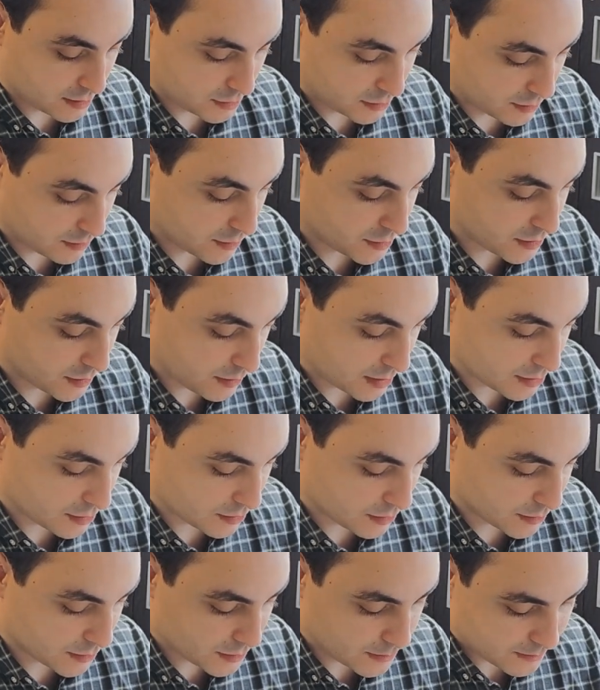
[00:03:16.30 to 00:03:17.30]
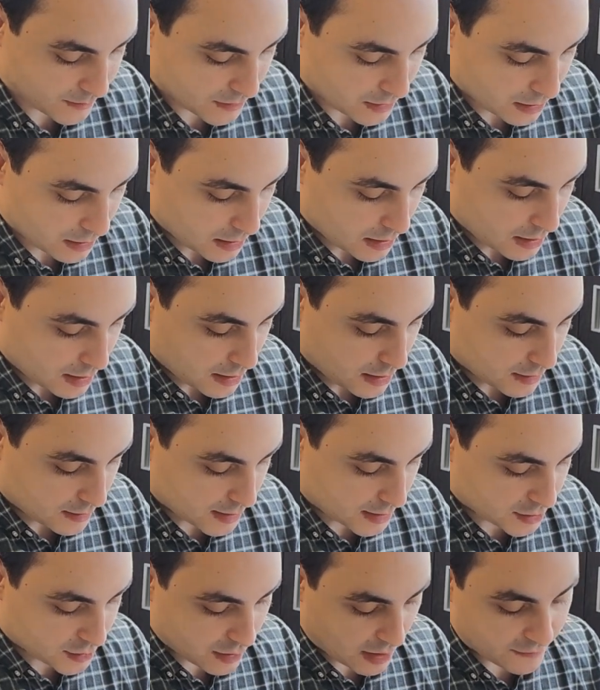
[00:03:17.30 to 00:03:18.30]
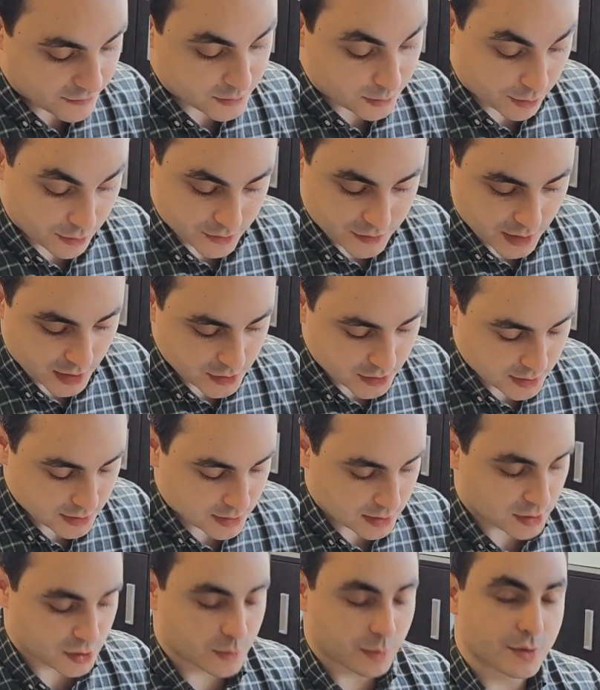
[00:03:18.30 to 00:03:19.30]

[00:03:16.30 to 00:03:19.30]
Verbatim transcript: certain threshold. Next, you have sports sessions.